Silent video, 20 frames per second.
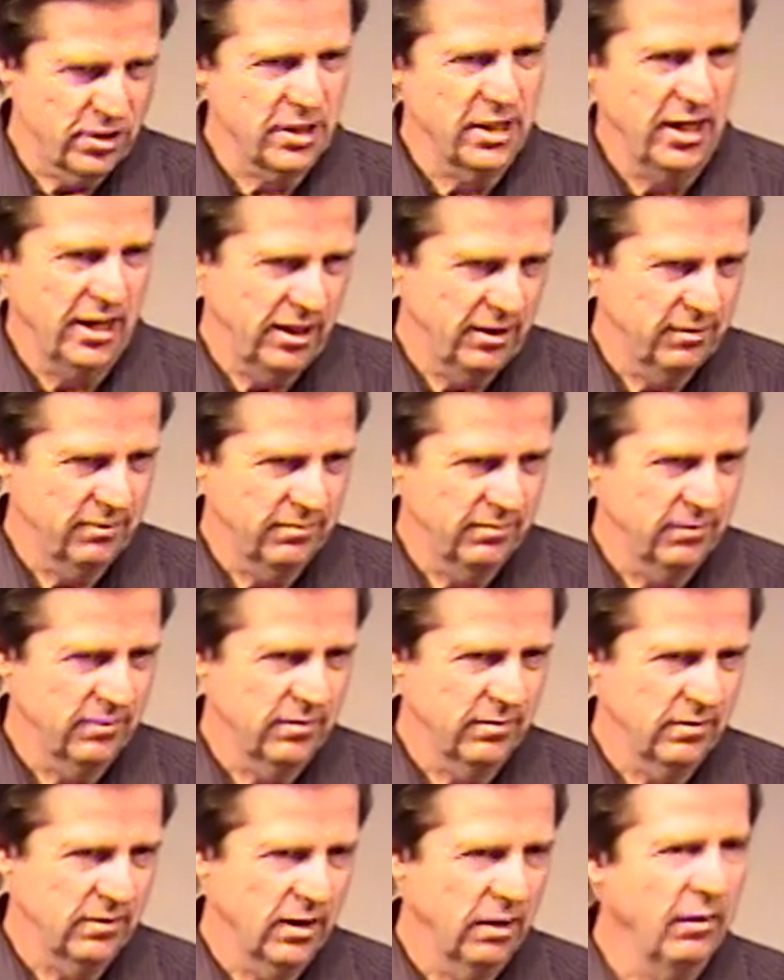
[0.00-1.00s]
say,
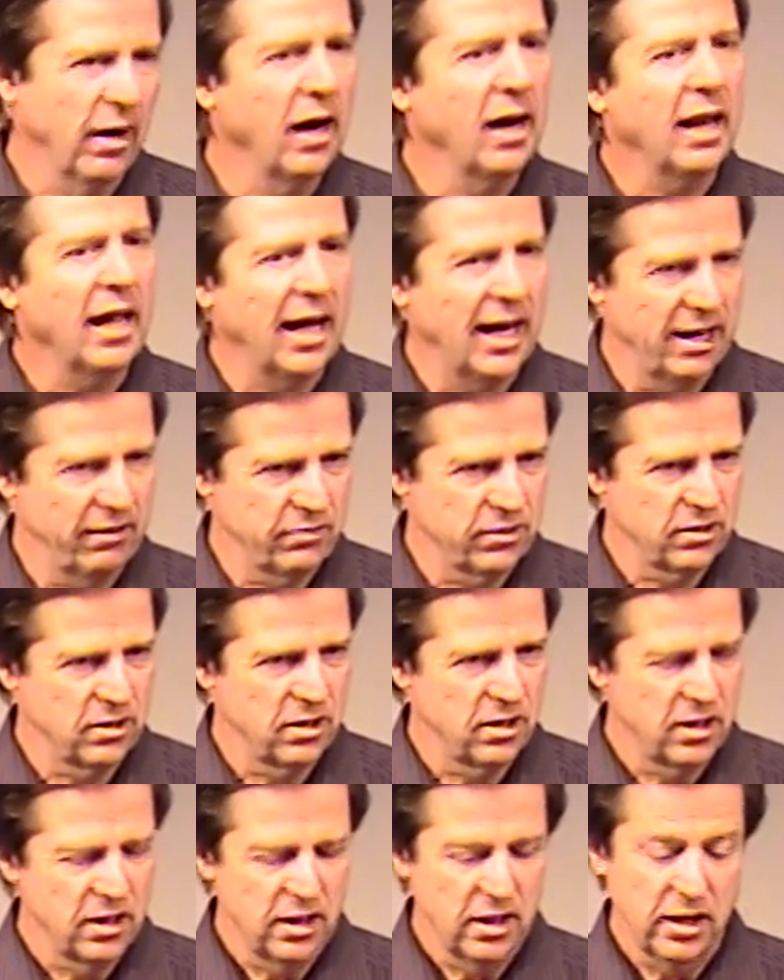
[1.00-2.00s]
of our lives,
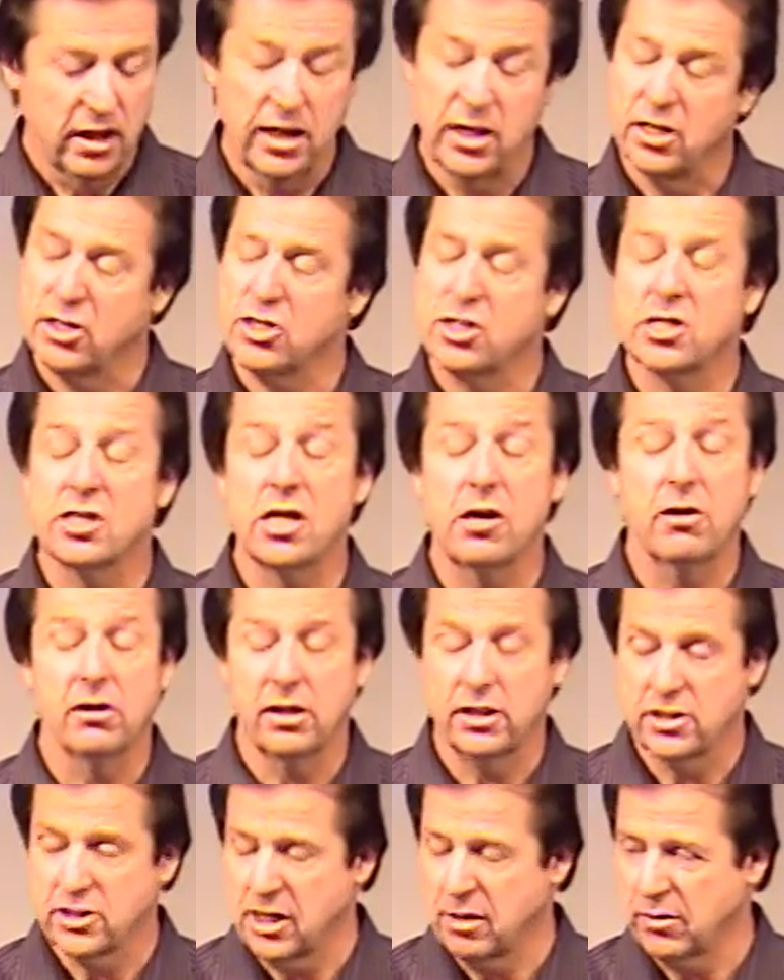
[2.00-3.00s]
it is
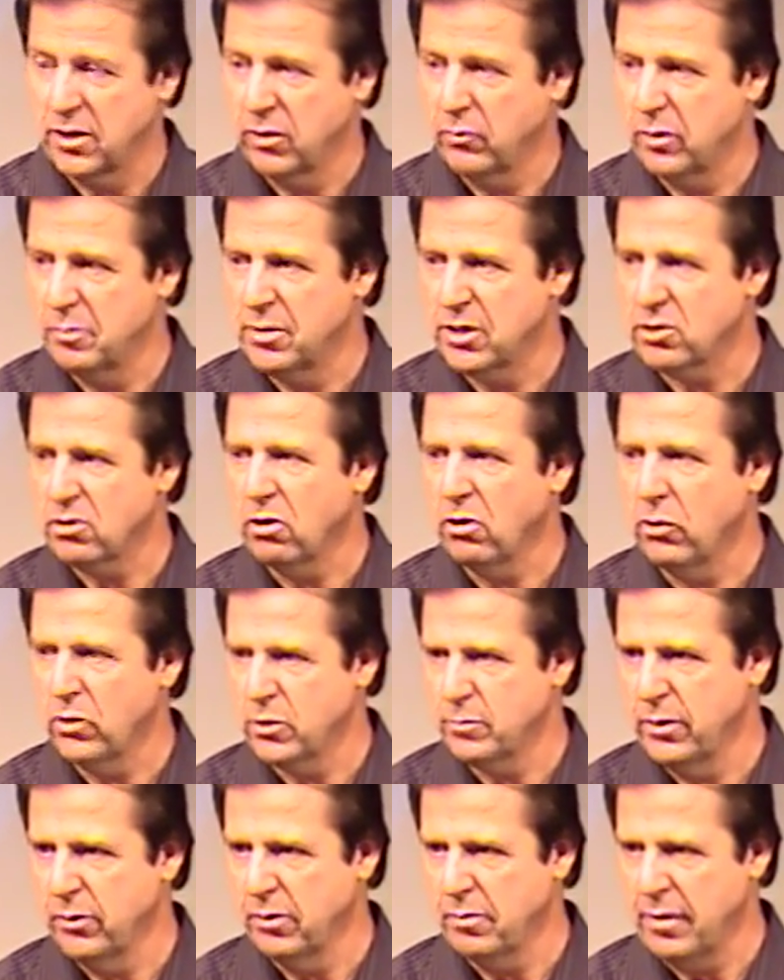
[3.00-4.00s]
certainly something we must always
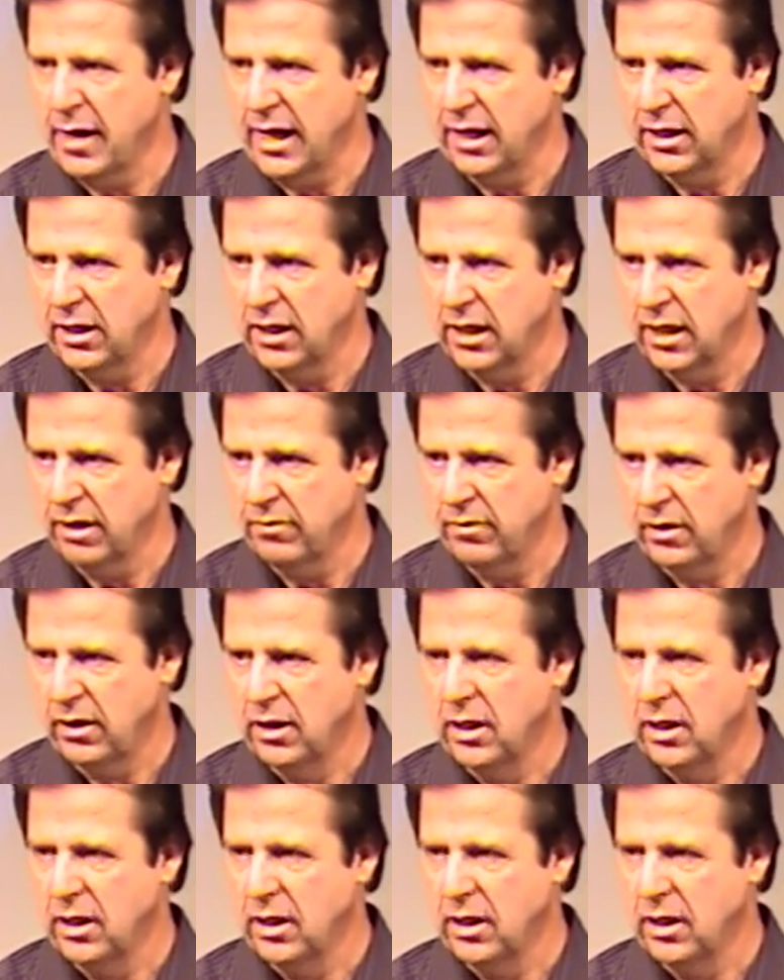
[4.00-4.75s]
be reminded of.